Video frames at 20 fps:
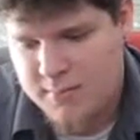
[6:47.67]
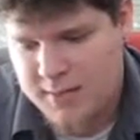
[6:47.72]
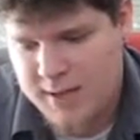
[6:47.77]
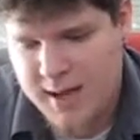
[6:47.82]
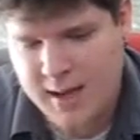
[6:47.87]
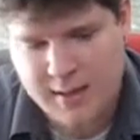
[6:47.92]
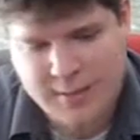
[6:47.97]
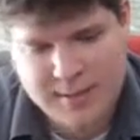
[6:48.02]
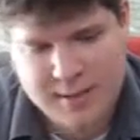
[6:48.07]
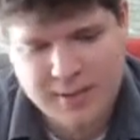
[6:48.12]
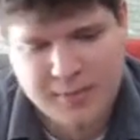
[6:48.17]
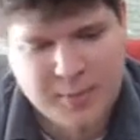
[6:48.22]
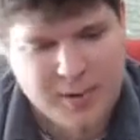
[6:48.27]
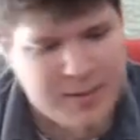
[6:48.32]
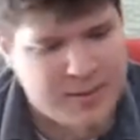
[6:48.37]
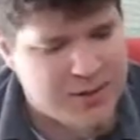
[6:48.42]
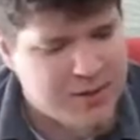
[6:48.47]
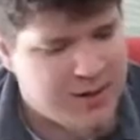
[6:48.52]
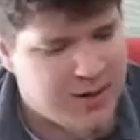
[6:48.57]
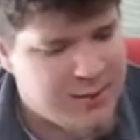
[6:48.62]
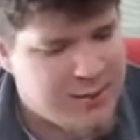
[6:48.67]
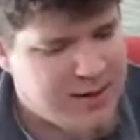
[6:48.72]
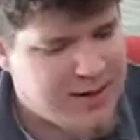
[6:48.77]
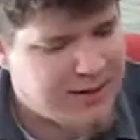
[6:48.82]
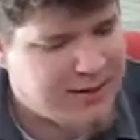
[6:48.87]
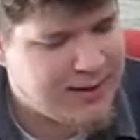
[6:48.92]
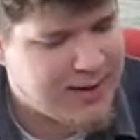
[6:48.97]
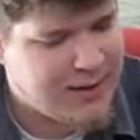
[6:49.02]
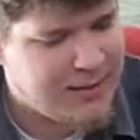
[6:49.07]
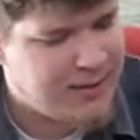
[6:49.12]
Yeah, that's pretty much all I wanted
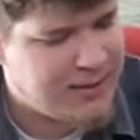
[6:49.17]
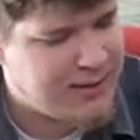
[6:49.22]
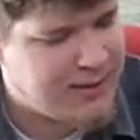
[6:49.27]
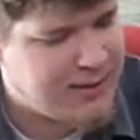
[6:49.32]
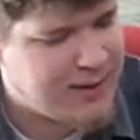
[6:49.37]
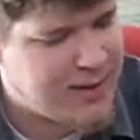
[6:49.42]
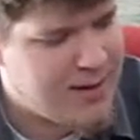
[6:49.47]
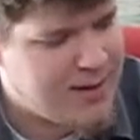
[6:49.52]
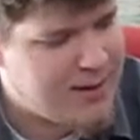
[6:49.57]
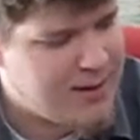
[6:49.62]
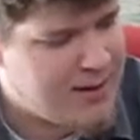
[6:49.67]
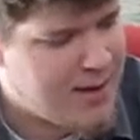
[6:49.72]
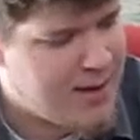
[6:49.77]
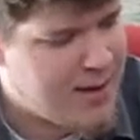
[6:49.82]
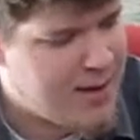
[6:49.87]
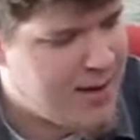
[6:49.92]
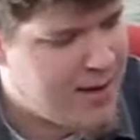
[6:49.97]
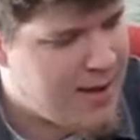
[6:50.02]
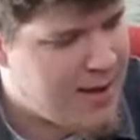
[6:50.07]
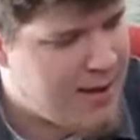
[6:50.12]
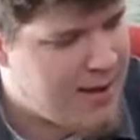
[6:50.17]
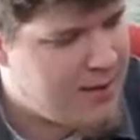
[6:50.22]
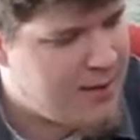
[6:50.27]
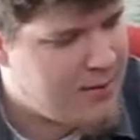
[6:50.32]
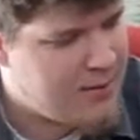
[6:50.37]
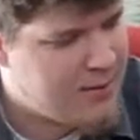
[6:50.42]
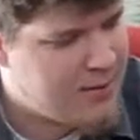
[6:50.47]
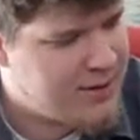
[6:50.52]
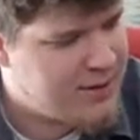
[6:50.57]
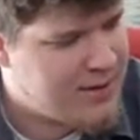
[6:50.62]
to say about this gun.
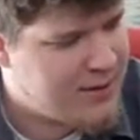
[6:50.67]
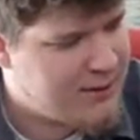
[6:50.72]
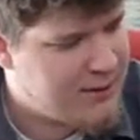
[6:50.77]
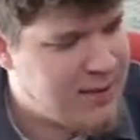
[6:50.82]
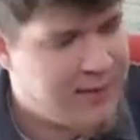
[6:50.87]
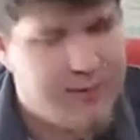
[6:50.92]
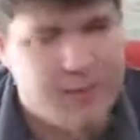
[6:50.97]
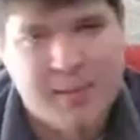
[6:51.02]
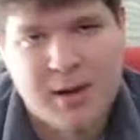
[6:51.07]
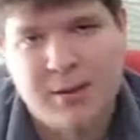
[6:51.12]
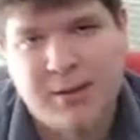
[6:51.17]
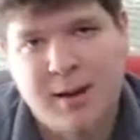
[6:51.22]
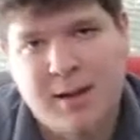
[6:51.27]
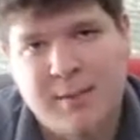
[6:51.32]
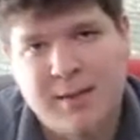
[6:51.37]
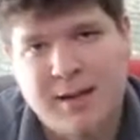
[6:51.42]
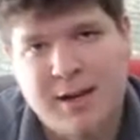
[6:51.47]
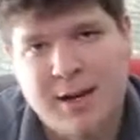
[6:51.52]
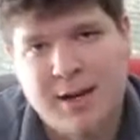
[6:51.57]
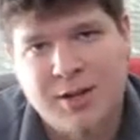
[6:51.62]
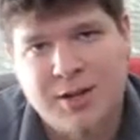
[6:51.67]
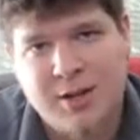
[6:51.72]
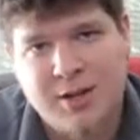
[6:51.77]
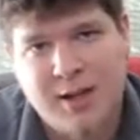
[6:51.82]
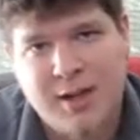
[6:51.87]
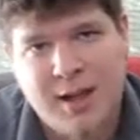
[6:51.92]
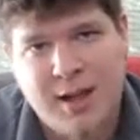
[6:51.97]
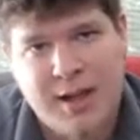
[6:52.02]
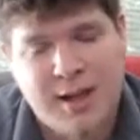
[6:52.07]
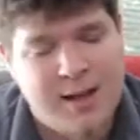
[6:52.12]
I would definitely give it my
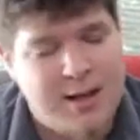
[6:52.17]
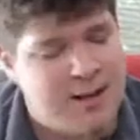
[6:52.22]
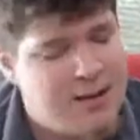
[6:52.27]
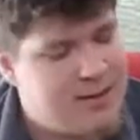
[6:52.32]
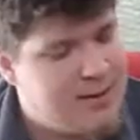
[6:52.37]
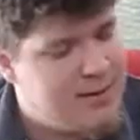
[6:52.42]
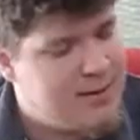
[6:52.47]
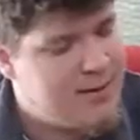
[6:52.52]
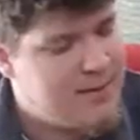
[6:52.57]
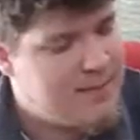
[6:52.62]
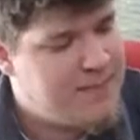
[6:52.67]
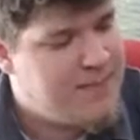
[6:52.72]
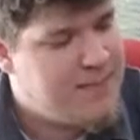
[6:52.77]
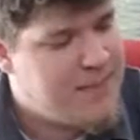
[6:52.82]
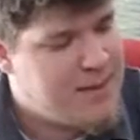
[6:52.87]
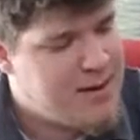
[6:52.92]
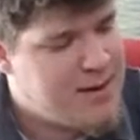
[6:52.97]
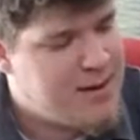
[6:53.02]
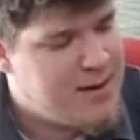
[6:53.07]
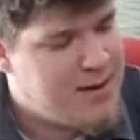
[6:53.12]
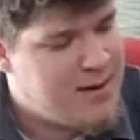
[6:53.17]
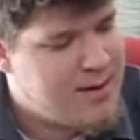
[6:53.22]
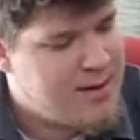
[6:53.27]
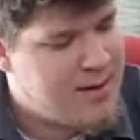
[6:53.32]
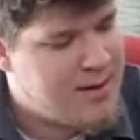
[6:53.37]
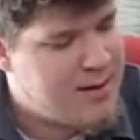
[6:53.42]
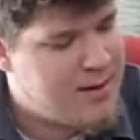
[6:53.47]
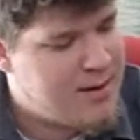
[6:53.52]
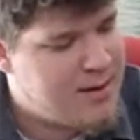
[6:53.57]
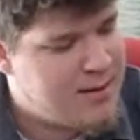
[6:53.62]
recommendation, and
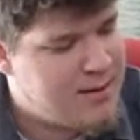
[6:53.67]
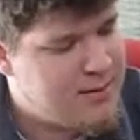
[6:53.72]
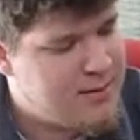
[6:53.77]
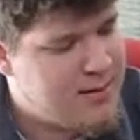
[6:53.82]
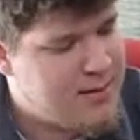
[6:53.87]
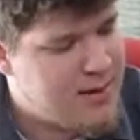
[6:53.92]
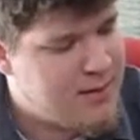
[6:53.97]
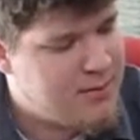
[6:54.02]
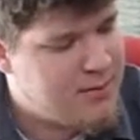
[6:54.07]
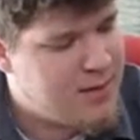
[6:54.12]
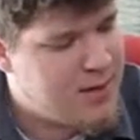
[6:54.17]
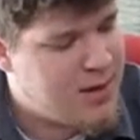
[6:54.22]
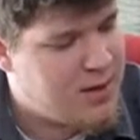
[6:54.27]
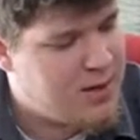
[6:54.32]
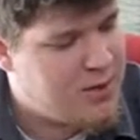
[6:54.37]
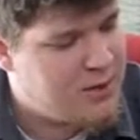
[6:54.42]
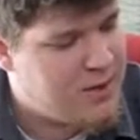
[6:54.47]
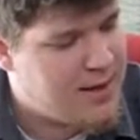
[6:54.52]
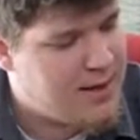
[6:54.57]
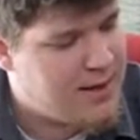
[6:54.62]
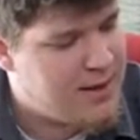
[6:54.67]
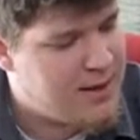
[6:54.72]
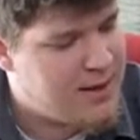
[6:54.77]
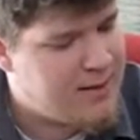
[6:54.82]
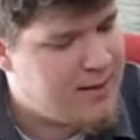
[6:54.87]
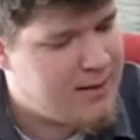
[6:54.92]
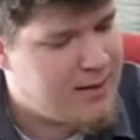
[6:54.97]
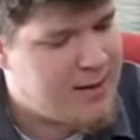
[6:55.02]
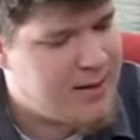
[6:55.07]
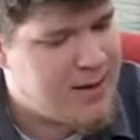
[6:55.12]
yeah, a great
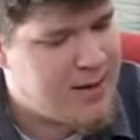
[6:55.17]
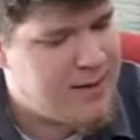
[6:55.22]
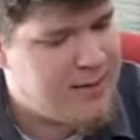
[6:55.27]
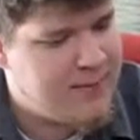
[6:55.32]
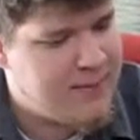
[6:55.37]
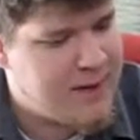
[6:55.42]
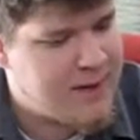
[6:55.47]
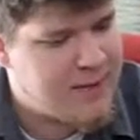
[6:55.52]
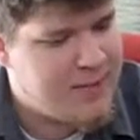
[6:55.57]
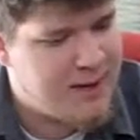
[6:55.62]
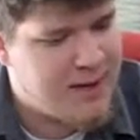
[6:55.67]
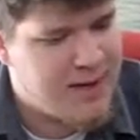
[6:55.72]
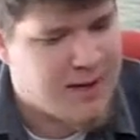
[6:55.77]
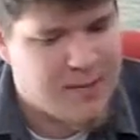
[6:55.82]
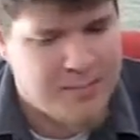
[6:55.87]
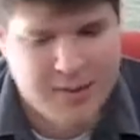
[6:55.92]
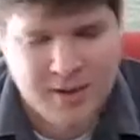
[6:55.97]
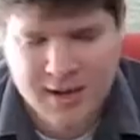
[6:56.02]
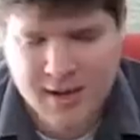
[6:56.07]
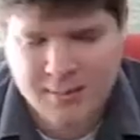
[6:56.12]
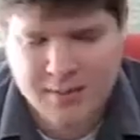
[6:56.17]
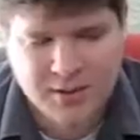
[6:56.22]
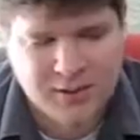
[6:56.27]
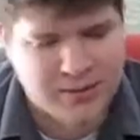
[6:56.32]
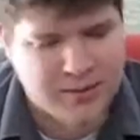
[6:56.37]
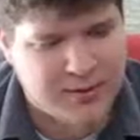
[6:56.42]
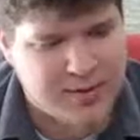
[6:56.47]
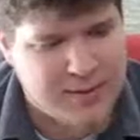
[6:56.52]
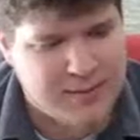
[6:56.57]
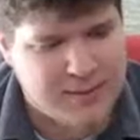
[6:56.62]
gun for a veteran player to pick up just
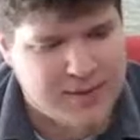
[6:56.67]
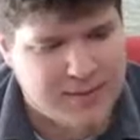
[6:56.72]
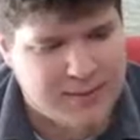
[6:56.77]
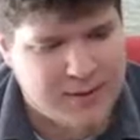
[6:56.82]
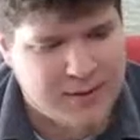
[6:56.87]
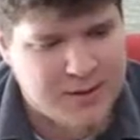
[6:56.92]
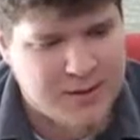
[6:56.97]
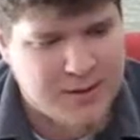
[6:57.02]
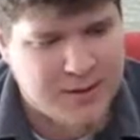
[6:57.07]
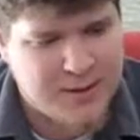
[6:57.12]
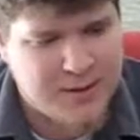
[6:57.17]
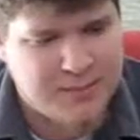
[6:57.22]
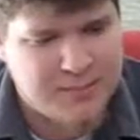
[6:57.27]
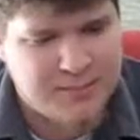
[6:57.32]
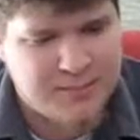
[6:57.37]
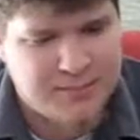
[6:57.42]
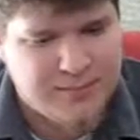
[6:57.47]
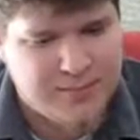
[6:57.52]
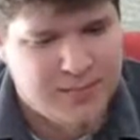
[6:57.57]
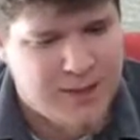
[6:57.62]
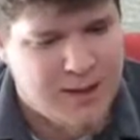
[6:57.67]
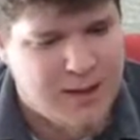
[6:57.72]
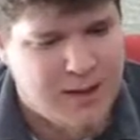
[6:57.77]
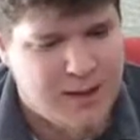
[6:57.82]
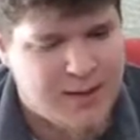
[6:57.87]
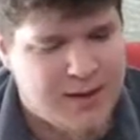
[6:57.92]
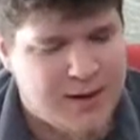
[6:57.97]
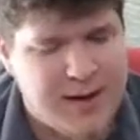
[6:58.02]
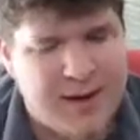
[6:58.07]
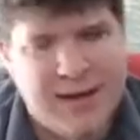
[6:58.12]
for something different. Or
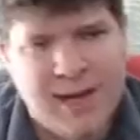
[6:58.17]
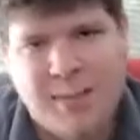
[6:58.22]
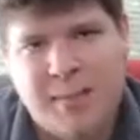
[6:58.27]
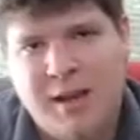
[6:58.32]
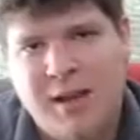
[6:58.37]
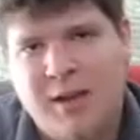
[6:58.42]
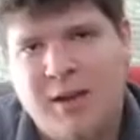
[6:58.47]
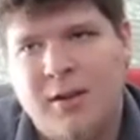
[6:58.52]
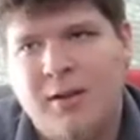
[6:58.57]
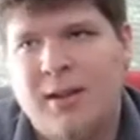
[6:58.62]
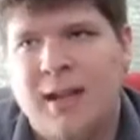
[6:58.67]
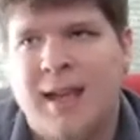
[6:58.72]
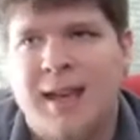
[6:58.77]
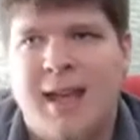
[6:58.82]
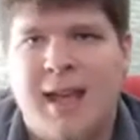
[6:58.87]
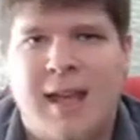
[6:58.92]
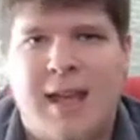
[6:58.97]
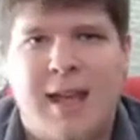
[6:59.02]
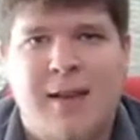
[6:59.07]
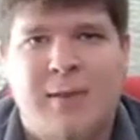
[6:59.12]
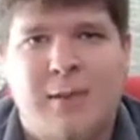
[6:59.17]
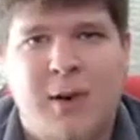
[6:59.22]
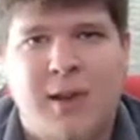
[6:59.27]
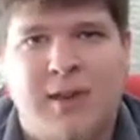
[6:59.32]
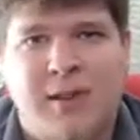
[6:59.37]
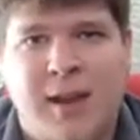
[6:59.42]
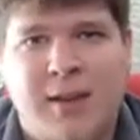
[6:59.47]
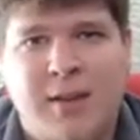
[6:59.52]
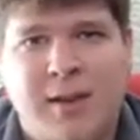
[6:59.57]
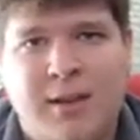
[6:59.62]
if you're kind of like me, you don't like
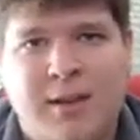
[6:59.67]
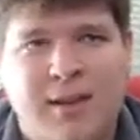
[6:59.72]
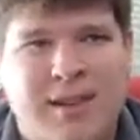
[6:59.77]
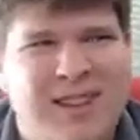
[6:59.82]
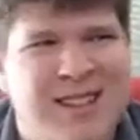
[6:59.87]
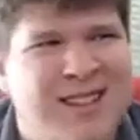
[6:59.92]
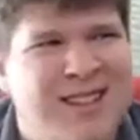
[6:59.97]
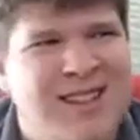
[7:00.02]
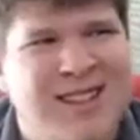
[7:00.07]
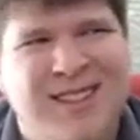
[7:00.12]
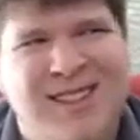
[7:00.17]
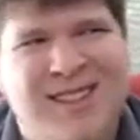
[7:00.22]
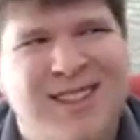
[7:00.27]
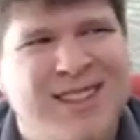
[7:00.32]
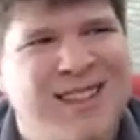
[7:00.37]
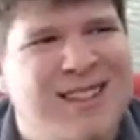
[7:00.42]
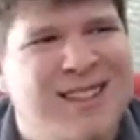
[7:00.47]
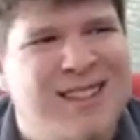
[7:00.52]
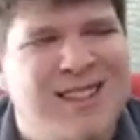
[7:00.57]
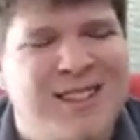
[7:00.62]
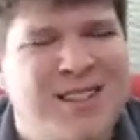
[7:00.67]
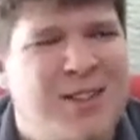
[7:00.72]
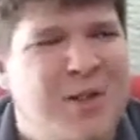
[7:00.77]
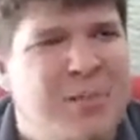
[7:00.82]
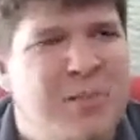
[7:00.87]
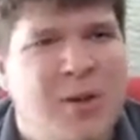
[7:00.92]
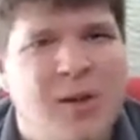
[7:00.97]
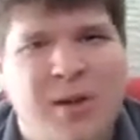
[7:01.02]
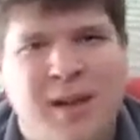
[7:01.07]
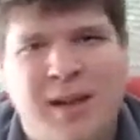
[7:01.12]
AK-47s, they're just they're too
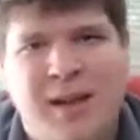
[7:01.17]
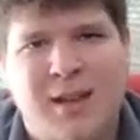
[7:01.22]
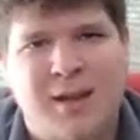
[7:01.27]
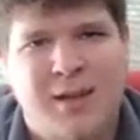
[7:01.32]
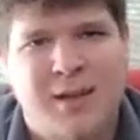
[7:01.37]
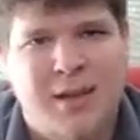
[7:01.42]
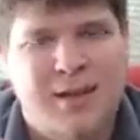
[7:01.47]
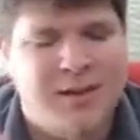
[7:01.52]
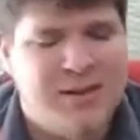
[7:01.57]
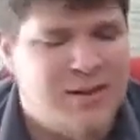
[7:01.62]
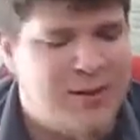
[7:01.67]
bulky, you know, I think